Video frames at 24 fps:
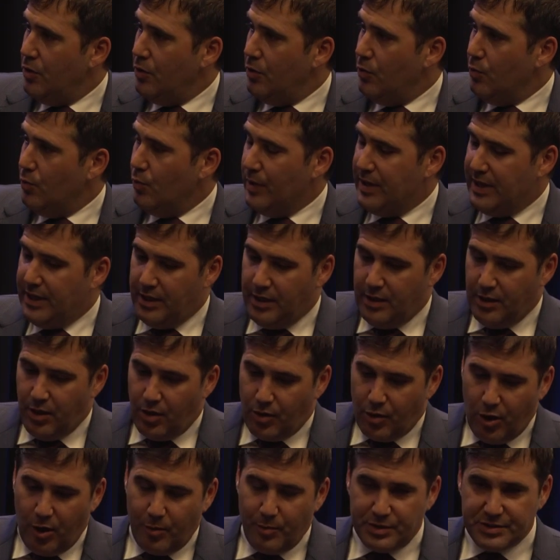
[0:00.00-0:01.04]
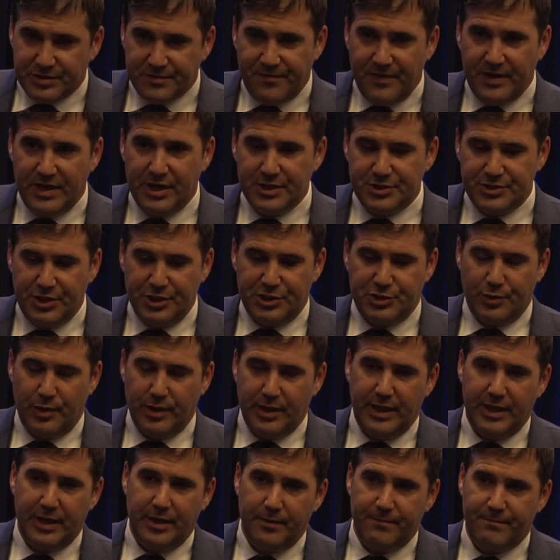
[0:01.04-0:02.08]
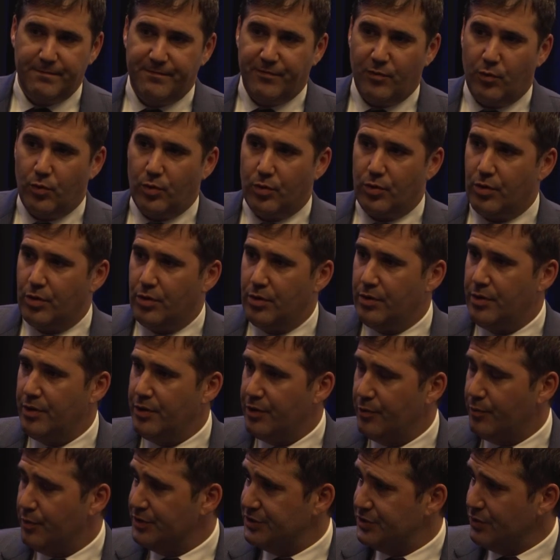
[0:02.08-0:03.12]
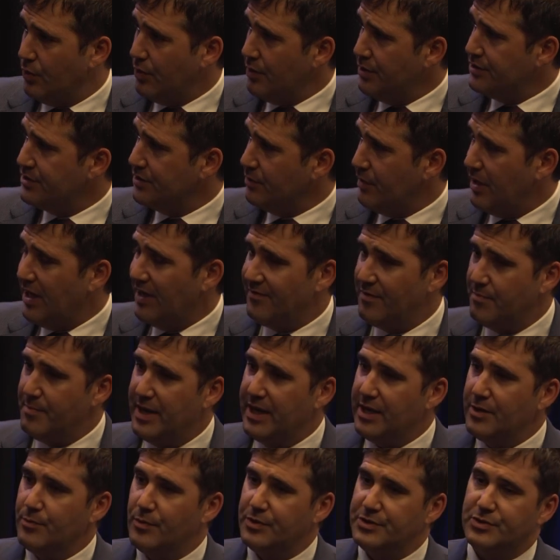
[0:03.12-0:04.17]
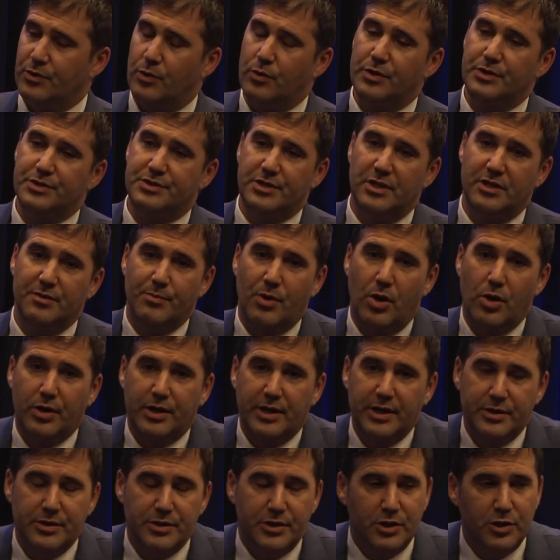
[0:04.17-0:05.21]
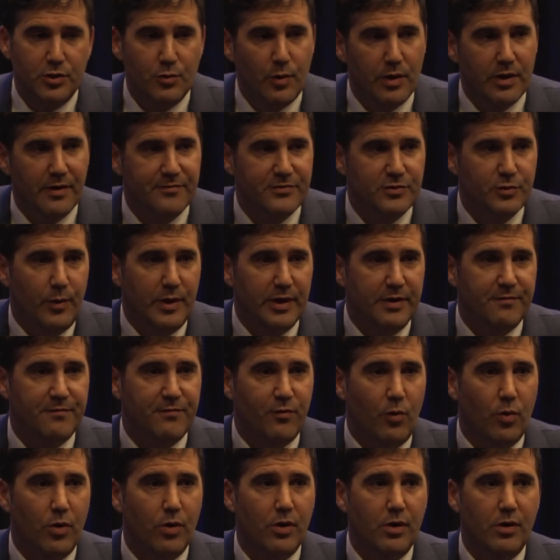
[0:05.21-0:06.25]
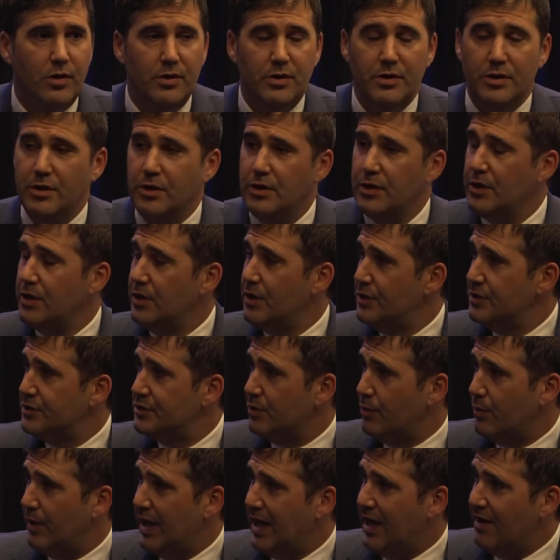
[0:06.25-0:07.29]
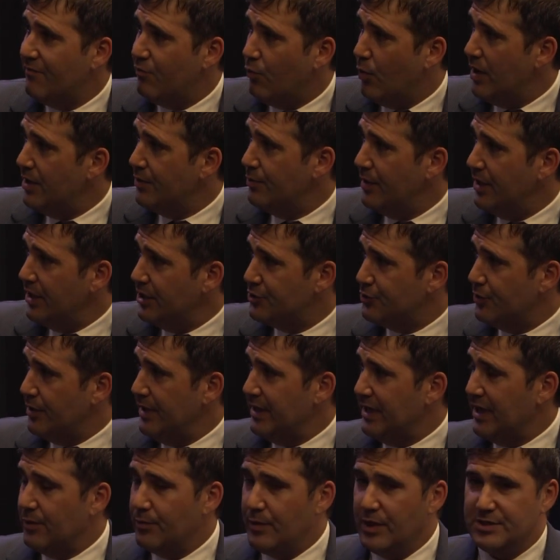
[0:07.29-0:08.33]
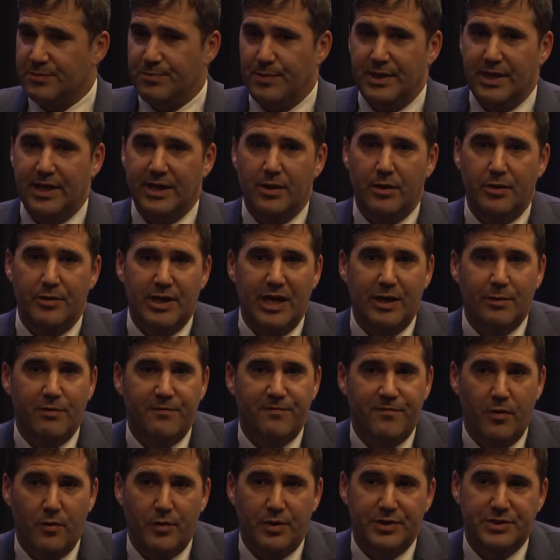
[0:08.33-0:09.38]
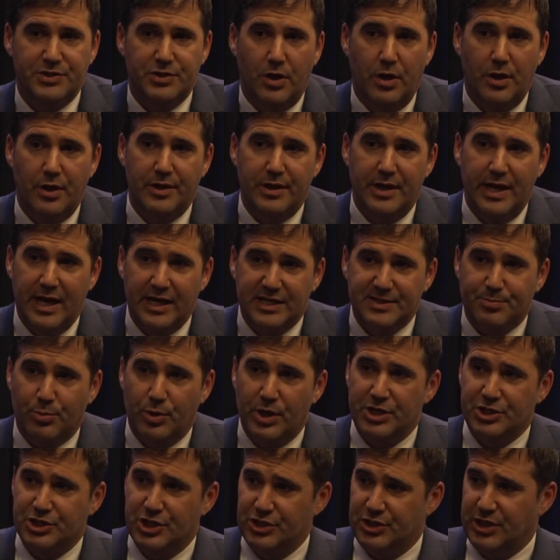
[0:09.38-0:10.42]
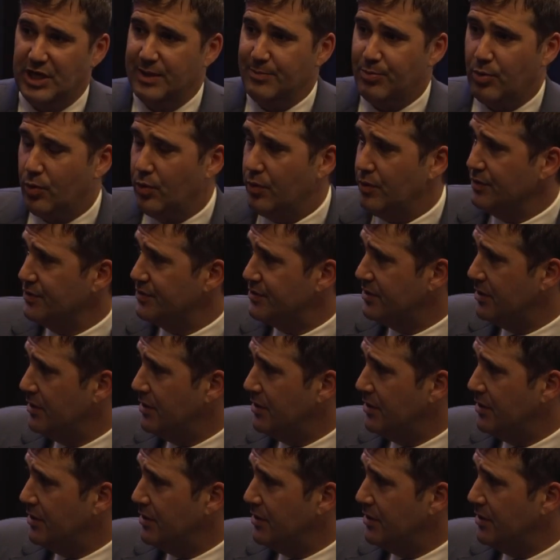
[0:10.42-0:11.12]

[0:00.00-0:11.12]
We are almost finished the drilling for the resource, so we'll have a maiden resource to the market in Q1 of 24. So we'll have 1 rig drilling at Richmond Hill, and that will focus on exploration type holes.